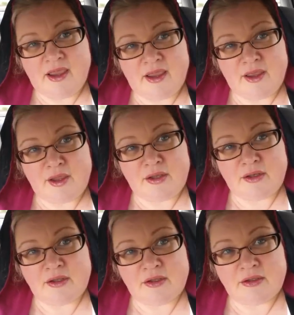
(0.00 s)

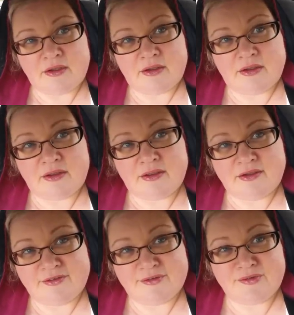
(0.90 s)
And
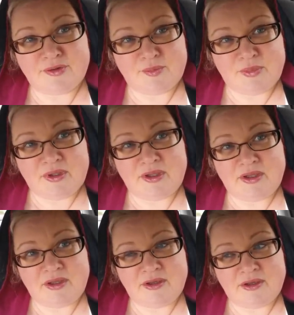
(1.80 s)
this is going to
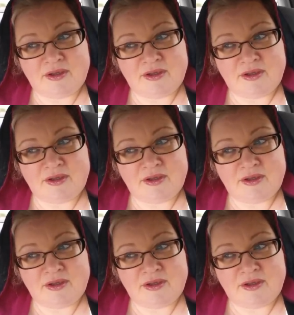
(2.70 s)
be